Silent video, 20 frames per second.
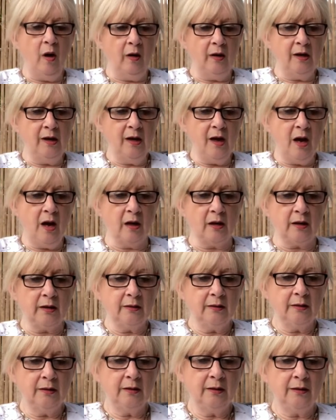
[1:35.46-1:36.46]
look,
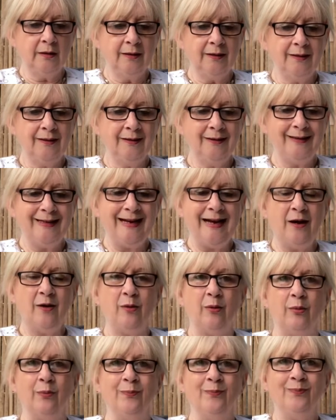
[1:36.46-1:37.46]

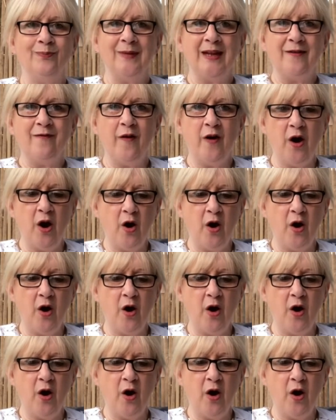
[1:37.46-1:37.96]
now, if